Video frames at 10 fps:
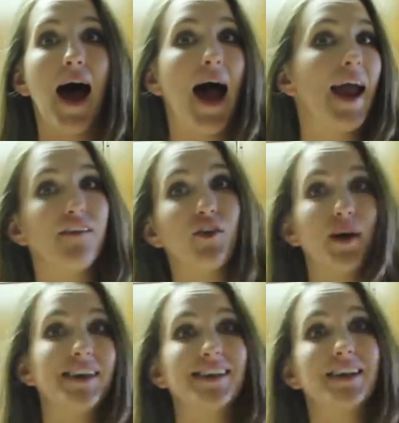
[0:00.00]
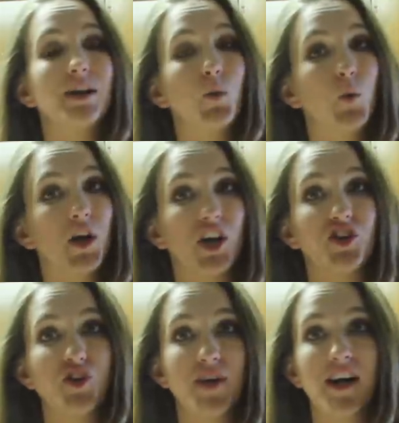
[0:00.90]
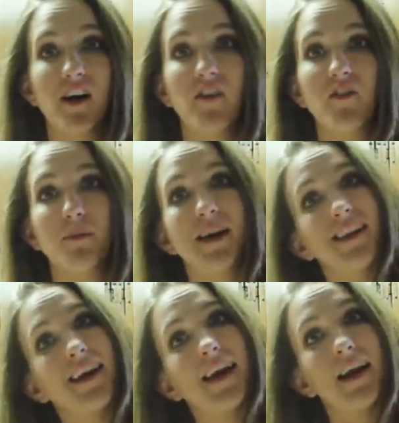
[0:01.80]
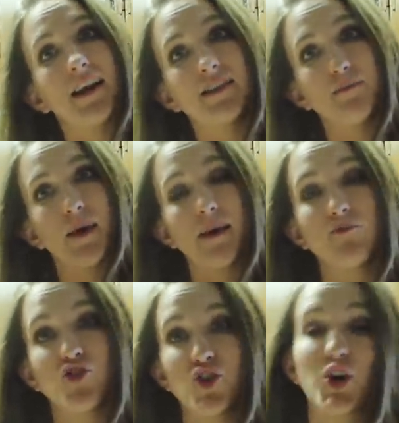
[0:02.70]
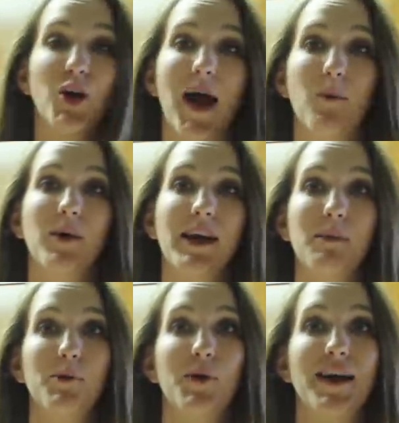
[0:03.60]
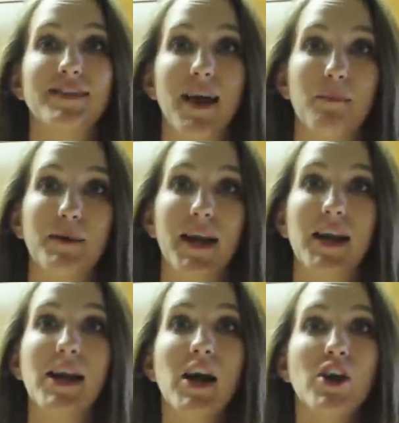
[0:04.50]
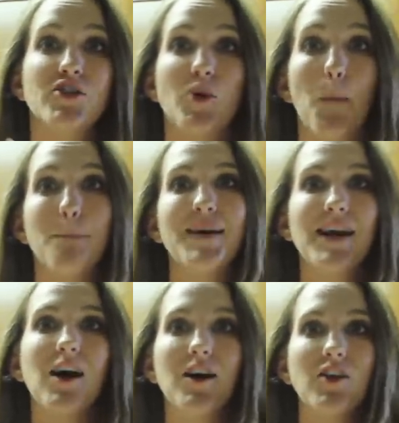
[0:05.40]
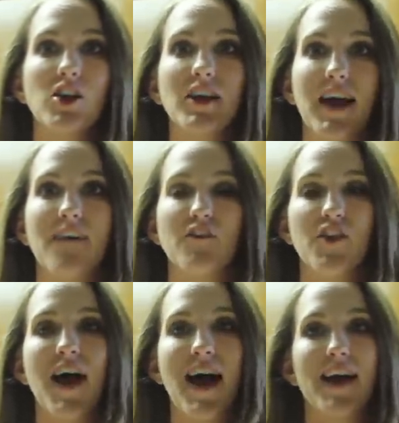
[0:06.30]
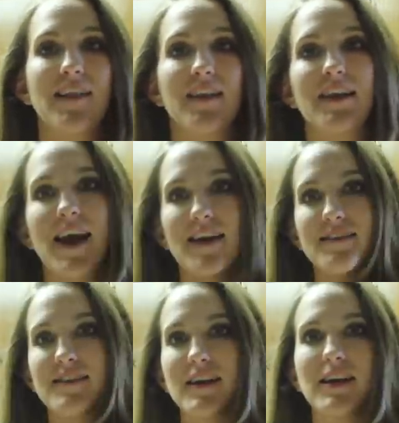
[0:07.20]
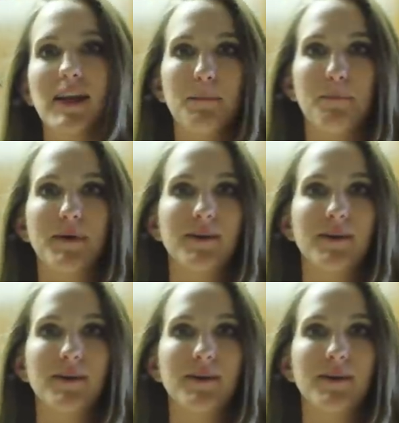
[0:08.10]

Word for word: I have no idea what I'll do here for me and the kids, but I'm sure I will keep you guys updated, so be on the lookout for that in the next clip.